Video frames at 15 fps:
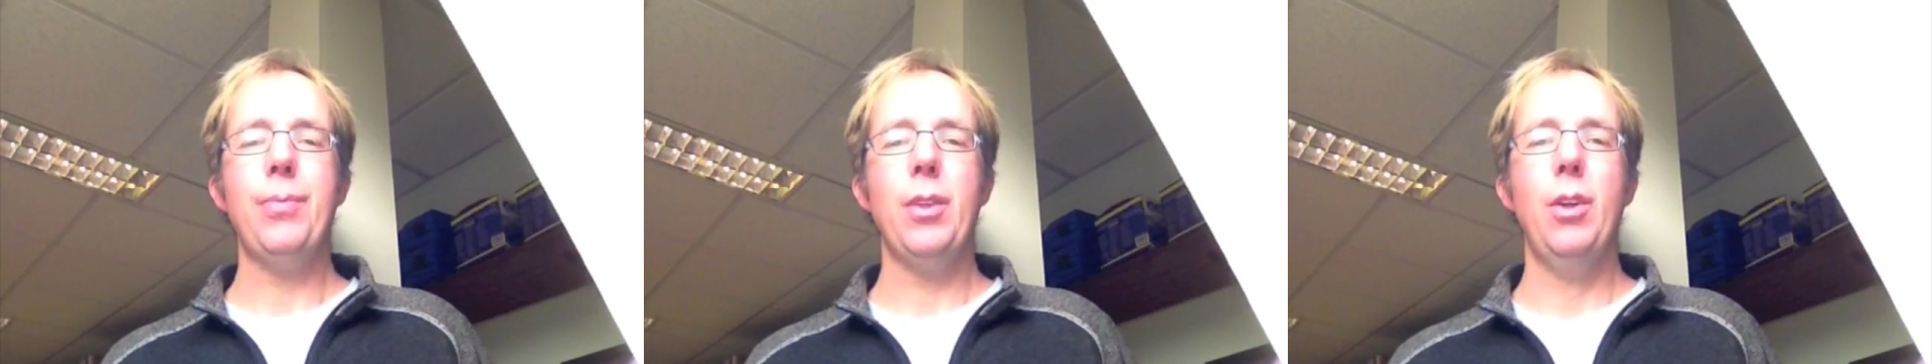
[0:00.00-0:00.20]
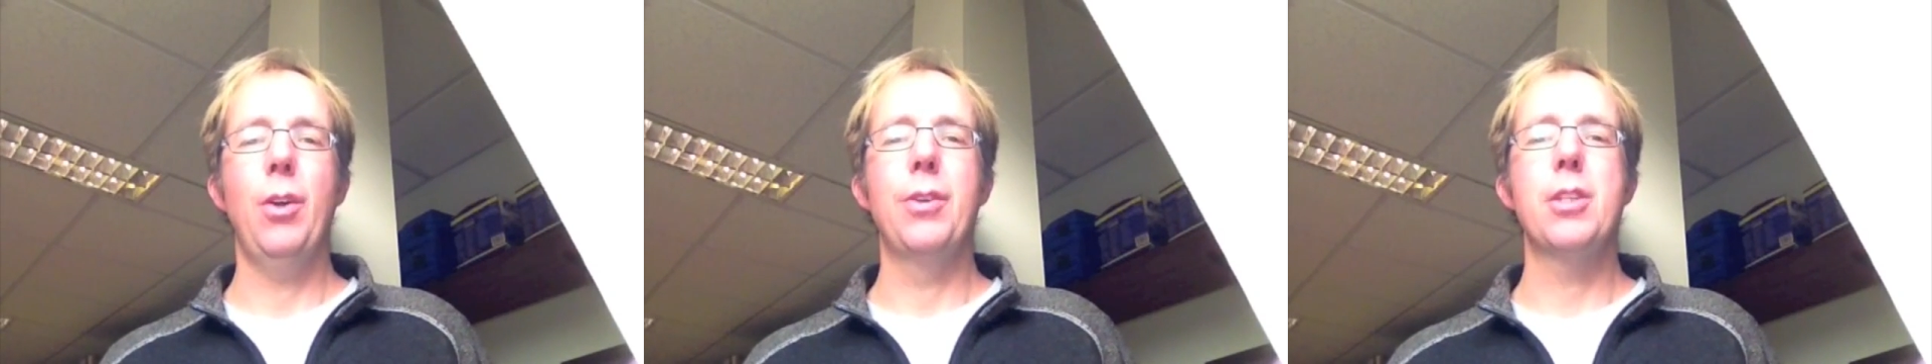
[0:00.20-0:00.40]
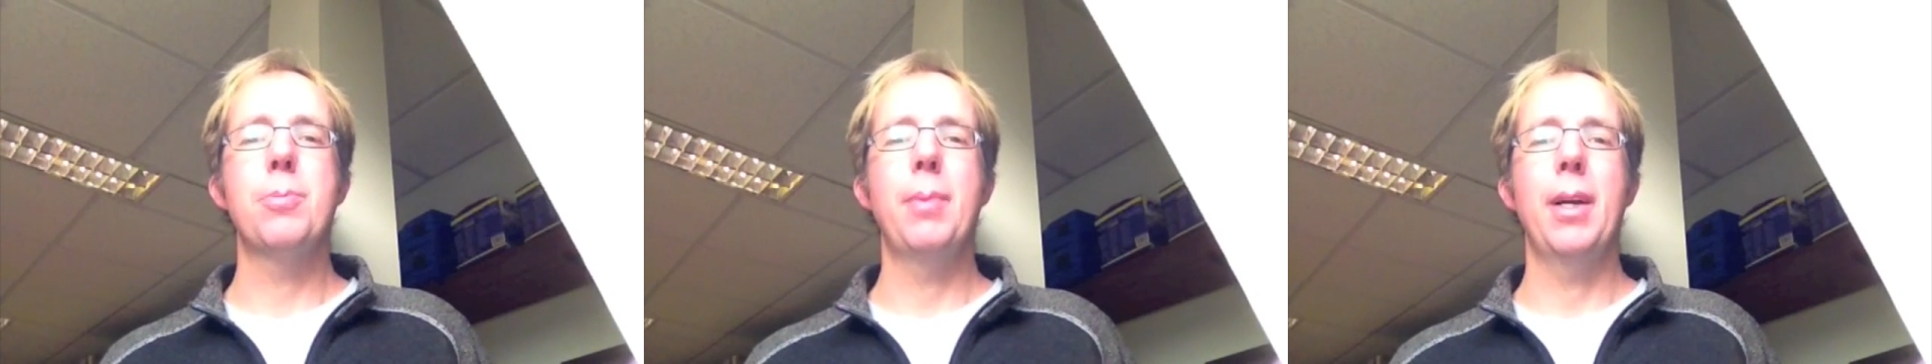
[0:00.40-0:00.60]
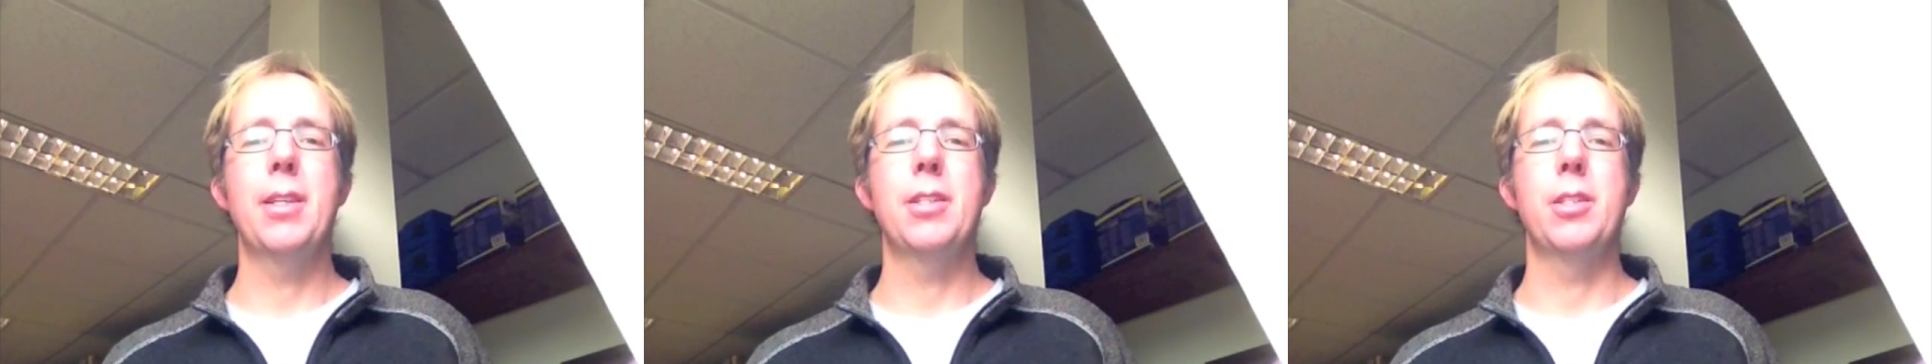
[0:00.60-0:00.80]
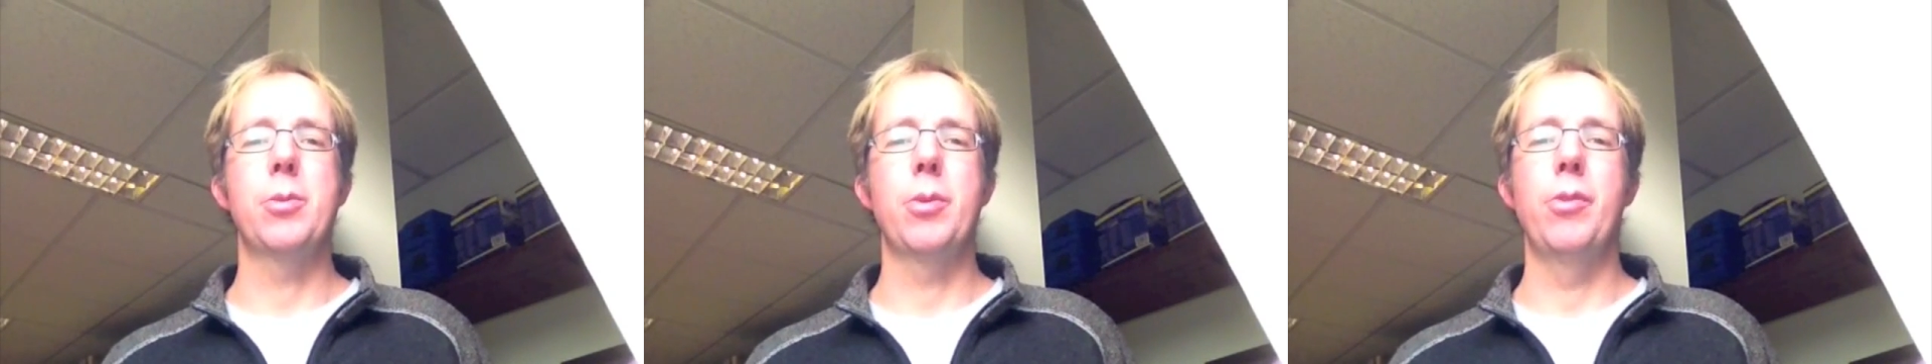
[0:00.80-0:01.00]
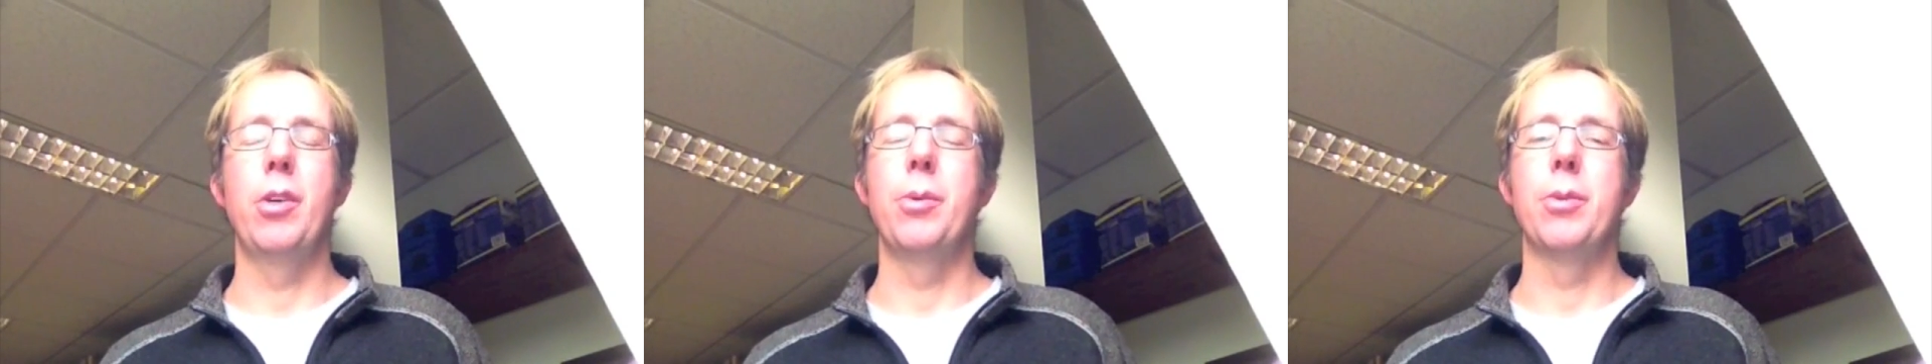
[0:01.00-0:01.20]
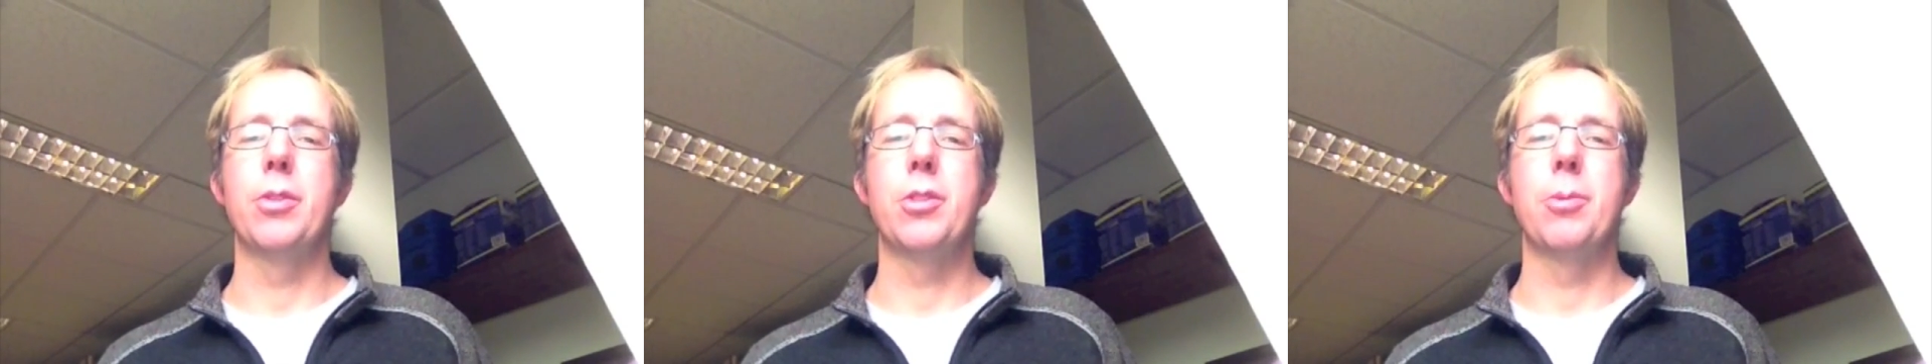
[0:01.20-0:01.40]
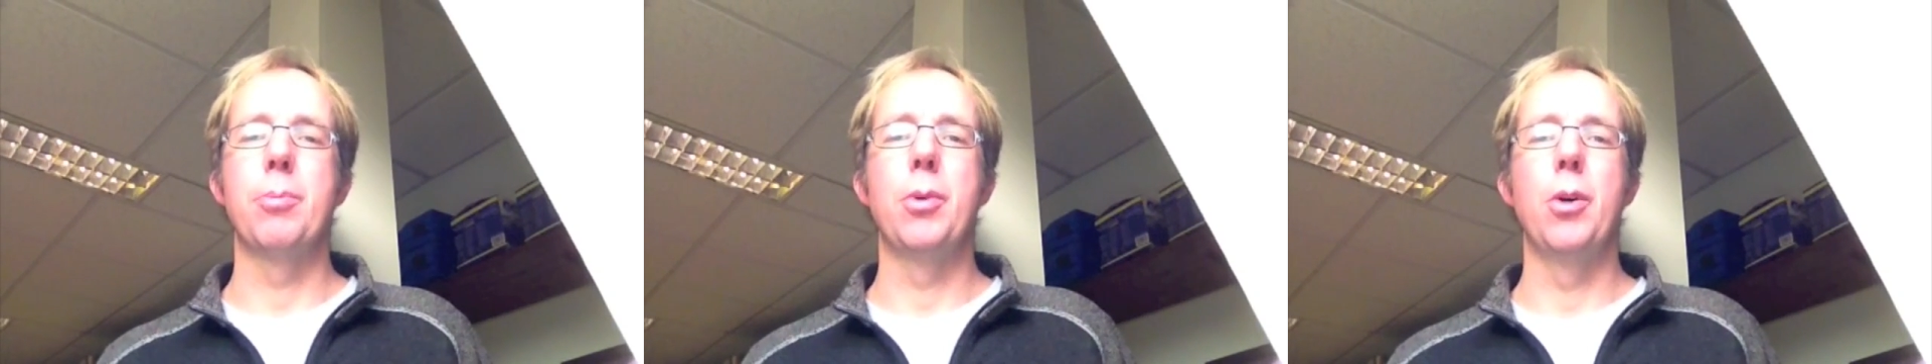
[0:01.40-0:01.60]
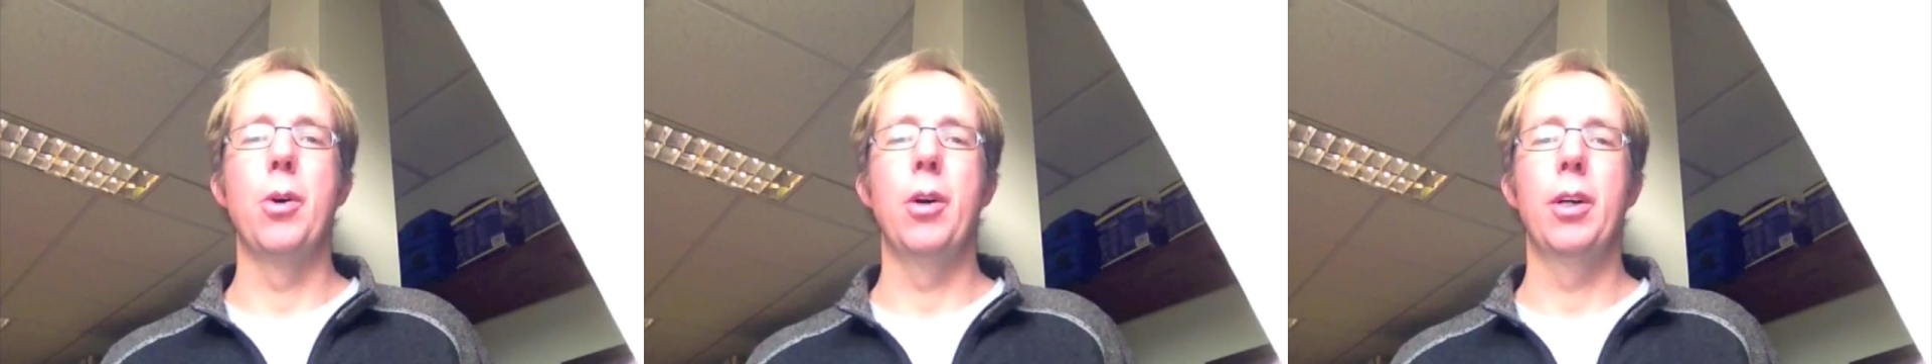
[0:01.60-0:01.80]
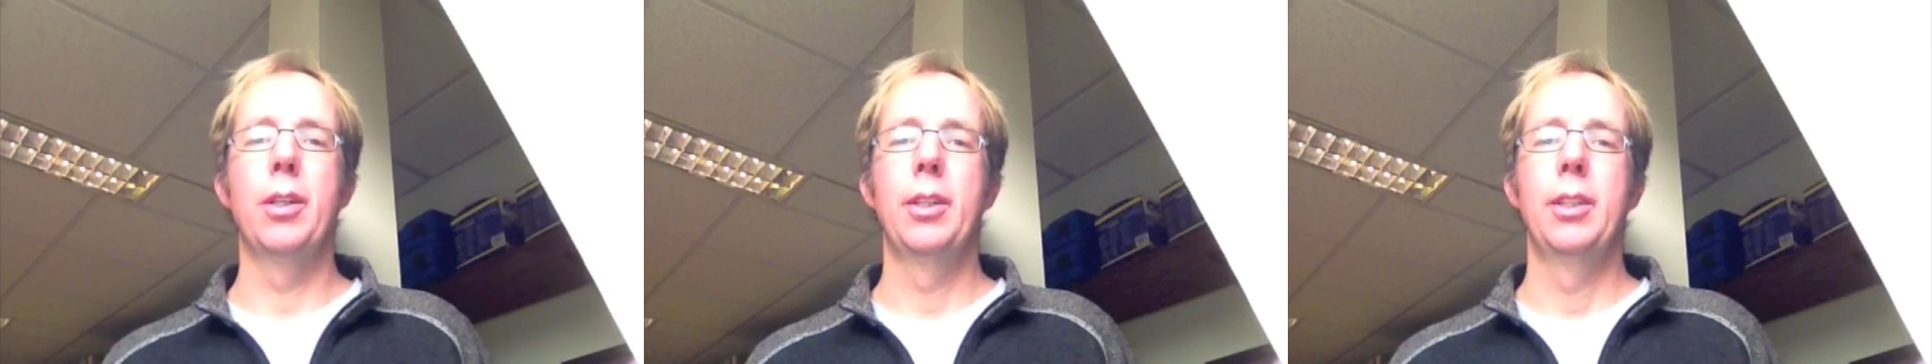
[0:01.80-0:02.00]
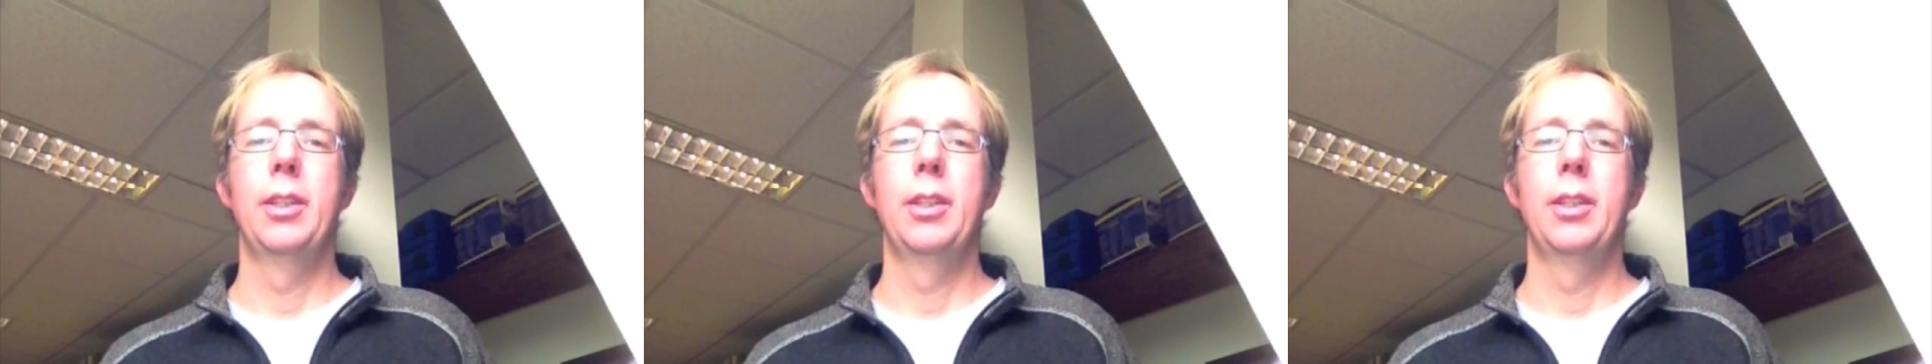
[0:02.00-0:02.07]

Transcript: On this basis, we really would support